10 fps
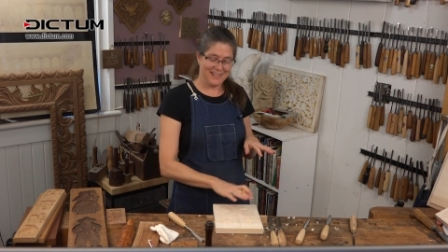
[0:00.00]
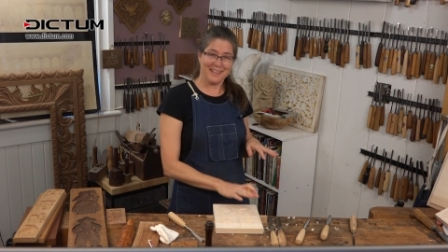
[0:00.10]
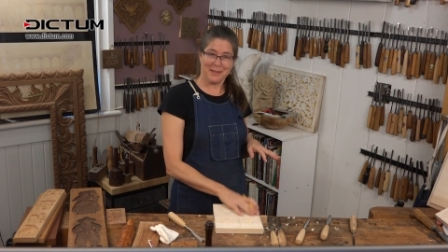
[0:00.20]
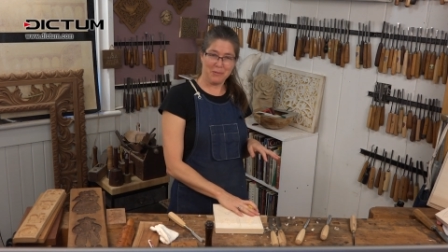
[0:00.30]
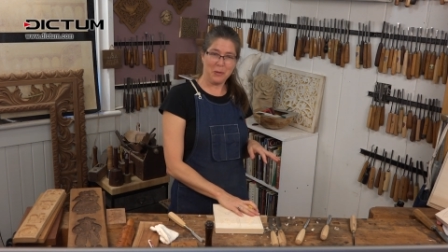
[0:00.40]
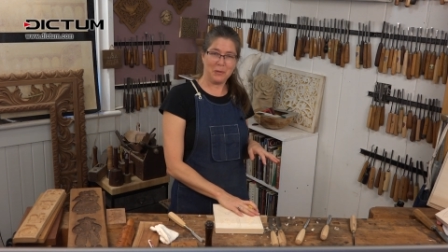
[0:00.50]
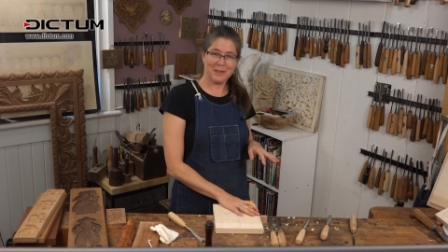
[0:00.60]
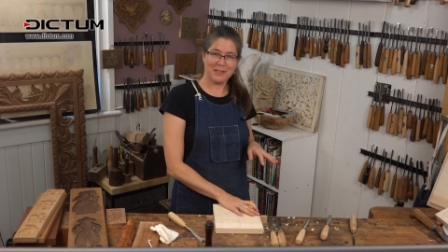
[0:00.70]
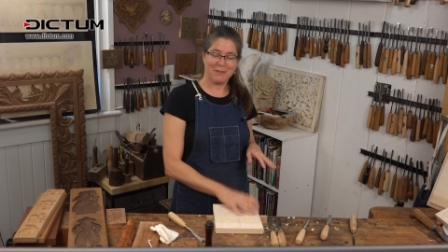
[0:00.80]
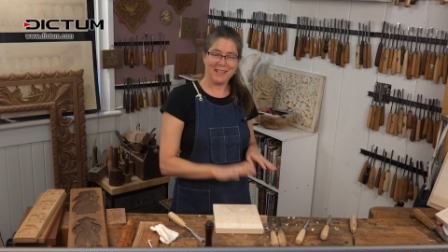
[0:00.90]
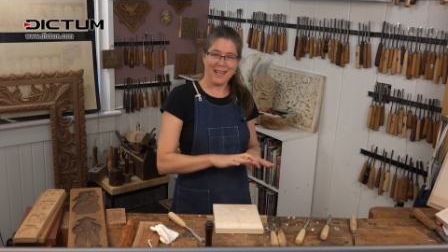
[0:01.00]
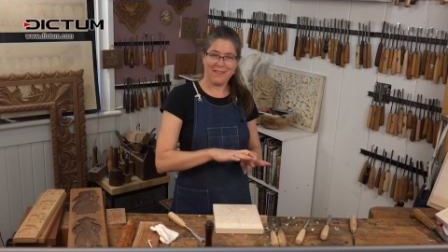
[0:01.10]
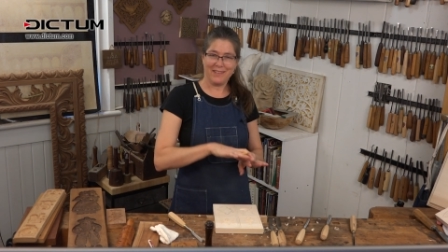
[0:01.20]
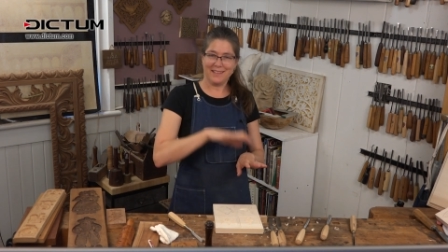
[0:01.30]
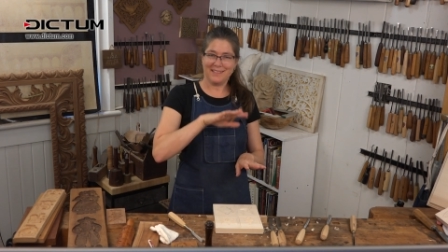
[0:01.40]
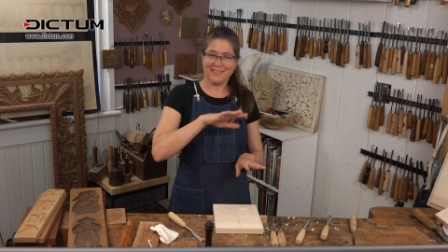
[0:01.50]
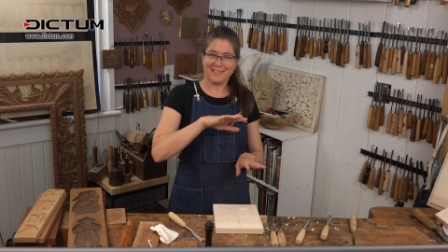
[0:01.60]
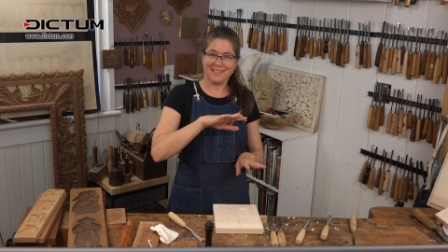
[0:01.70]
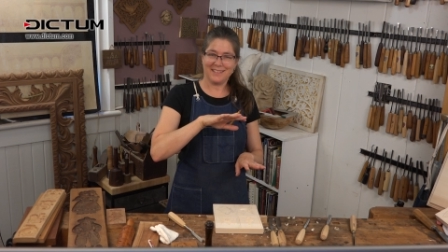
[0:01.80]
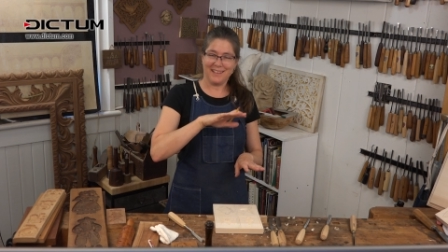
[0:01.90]
In the mold, you want to have it
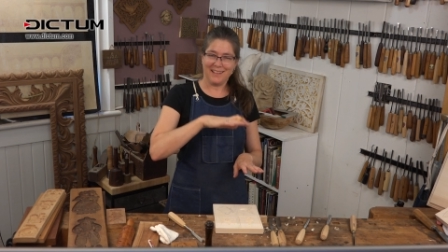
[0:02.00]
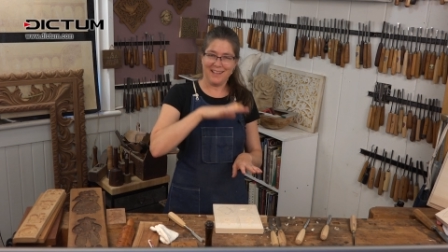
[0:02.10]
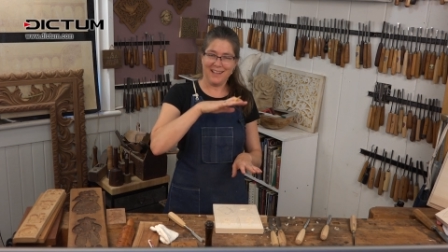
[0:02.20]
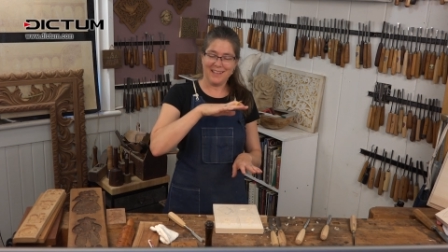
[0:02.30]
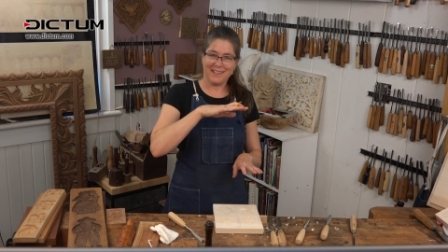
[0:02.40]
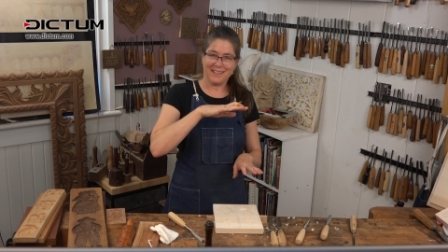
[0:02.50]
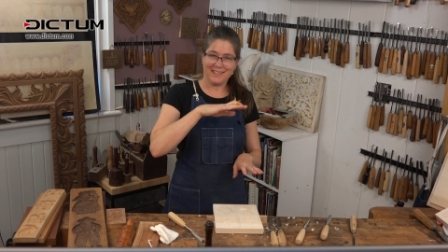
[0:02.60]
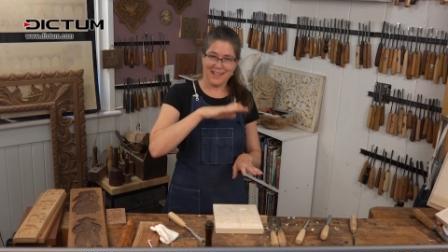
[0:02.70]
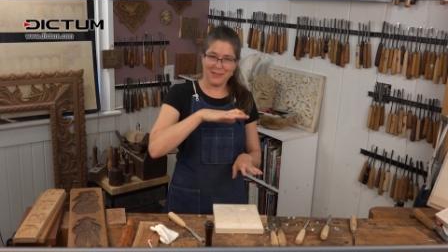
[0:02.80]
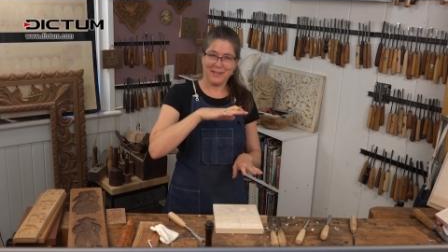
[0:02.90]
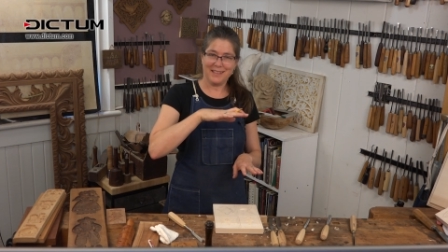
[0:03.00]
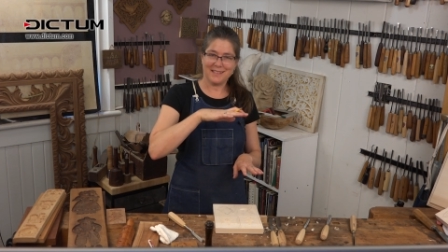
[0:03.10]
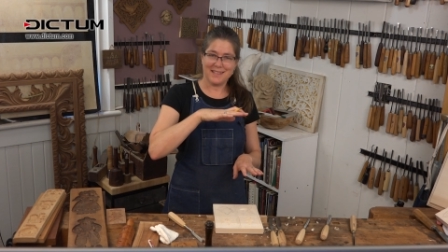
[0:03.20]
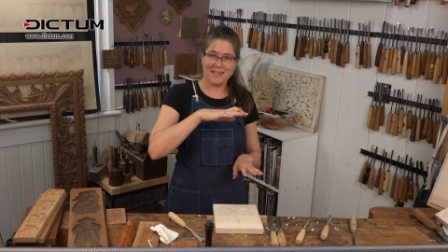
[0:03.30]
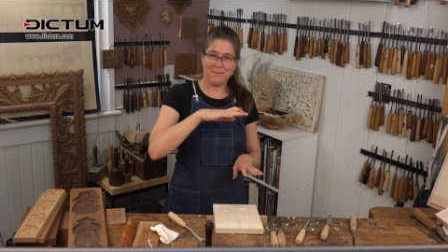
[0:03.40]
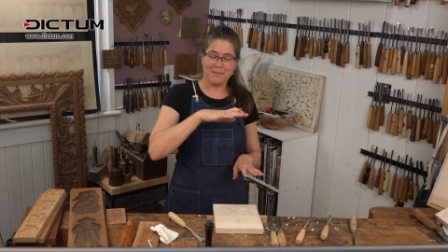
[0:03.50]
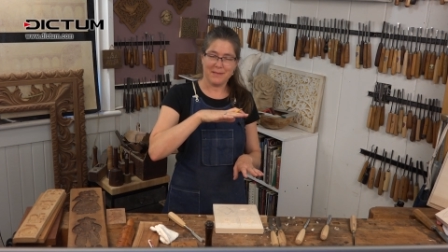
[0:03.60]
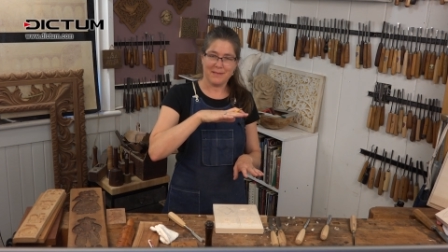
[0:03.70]
higher, not quite as deep.